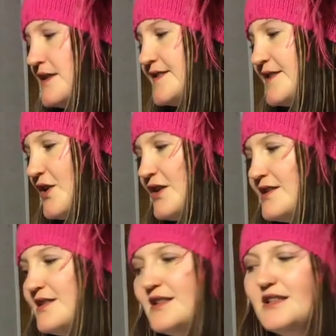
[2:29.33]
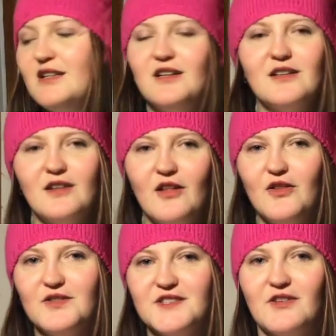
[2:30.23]
So
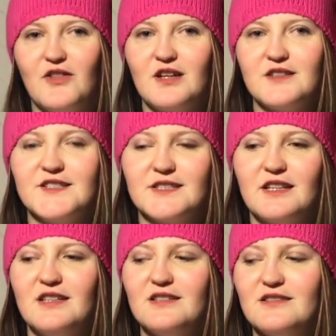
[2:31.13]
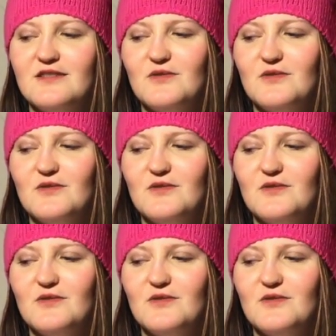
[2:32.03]
those are things that